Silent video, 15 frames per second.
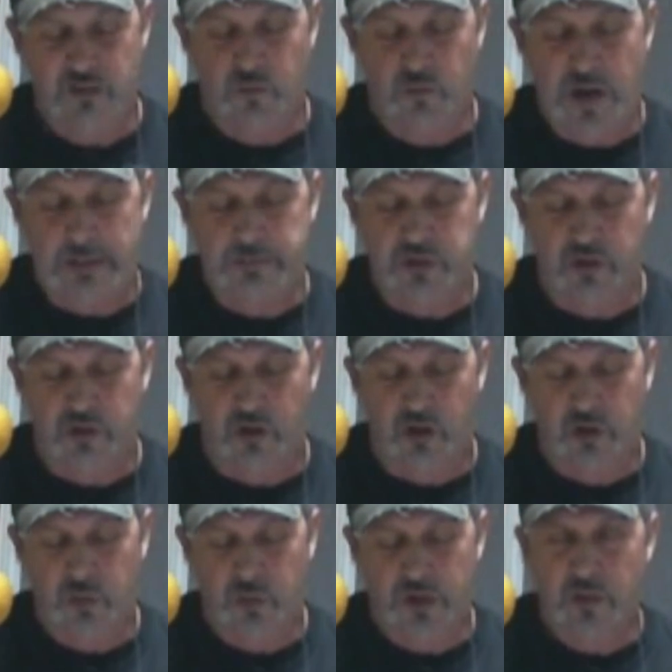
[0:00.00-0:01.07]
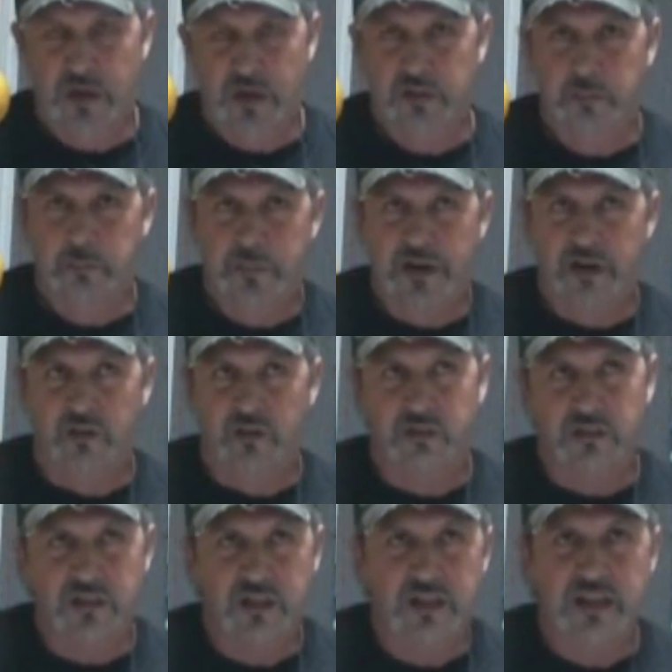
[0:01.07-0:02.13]
It wraps all the way around the
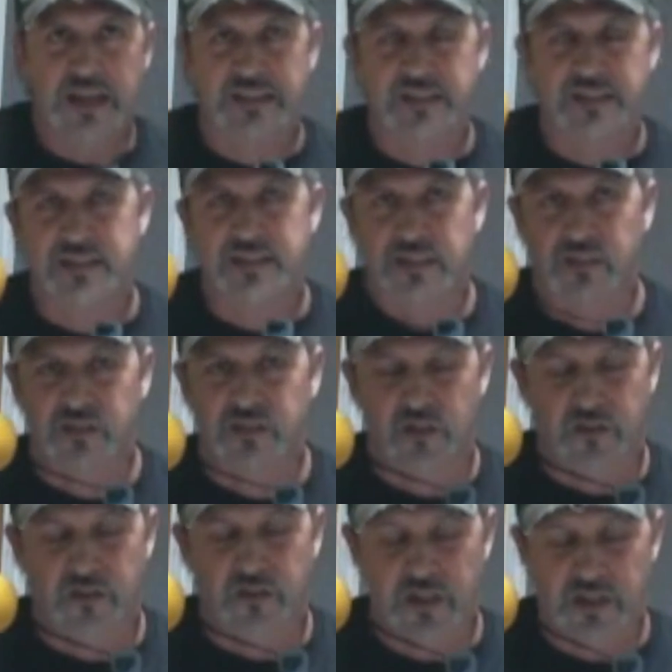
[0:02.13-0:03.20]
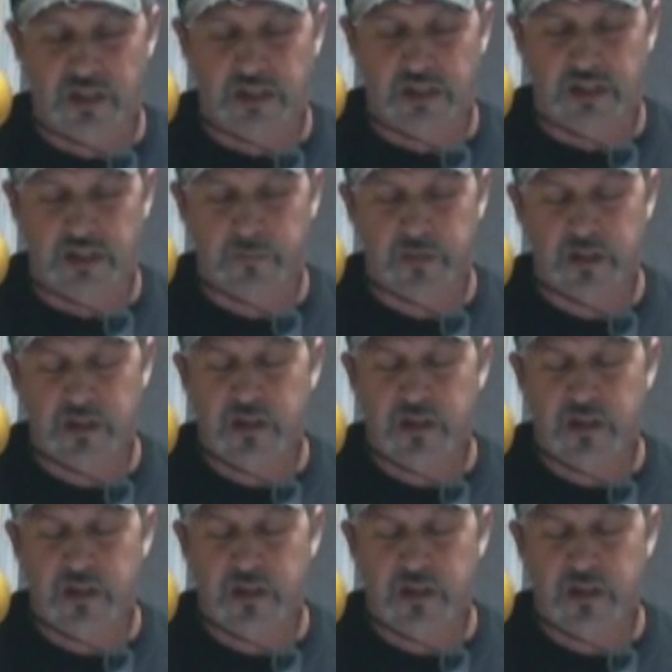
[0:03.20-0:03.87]
barrel and the cylinder of the gun.